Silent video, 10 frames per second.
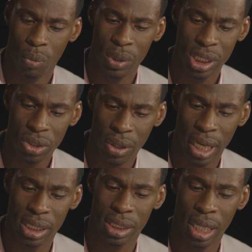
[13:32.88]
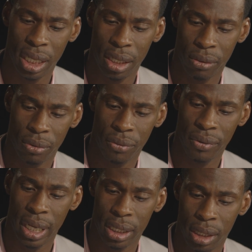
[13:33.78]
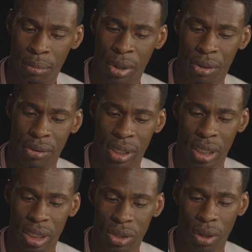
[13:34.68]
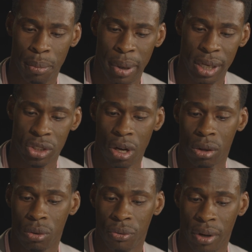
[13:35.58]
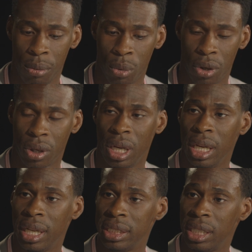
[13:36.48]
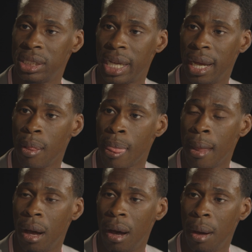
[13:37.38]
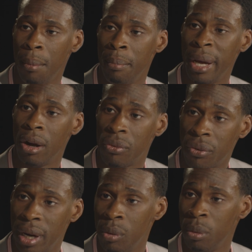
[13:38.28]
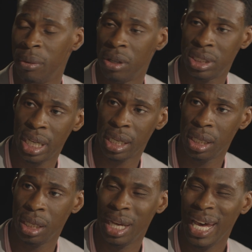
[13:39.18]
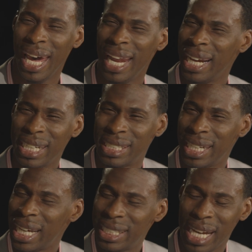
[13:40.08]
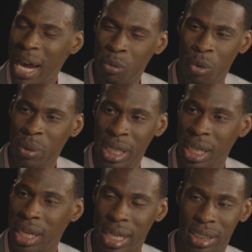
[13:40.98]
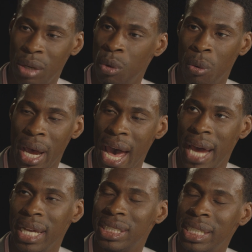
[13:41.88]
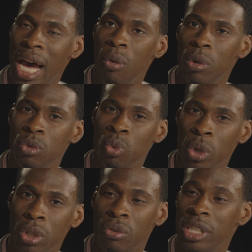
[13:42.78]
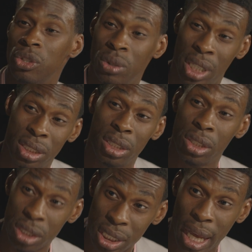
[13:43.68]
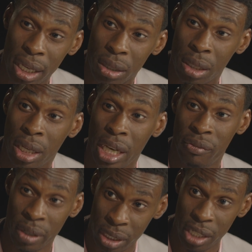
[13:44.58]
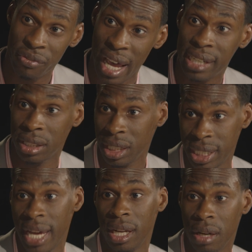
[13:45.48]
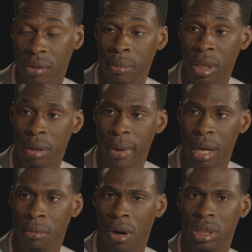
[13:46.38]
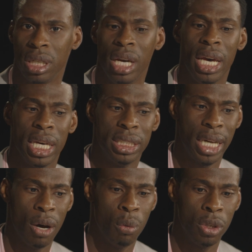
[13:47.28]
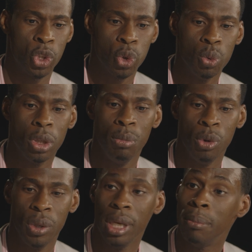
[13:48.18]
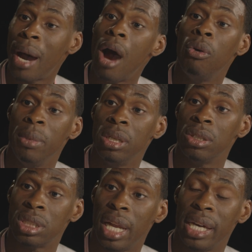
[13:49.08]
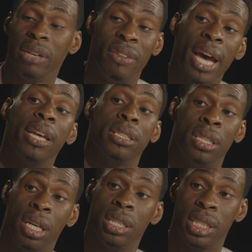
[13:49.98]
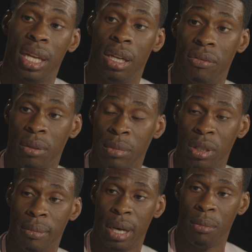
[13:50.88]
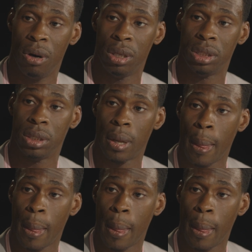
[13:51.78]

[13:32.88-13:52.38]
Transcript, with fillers: we're just sort of extending, reflecting, mirroring this sort of patriarchal framework that says that um, men are front and women are second. And that, that's, that's not what we need. That's not where we're at. It's not what real racial justice looks like. If, if that's a tenet of the Million Man March, it's not what true community empowerment looks like if that is another tenet of the Million Man March.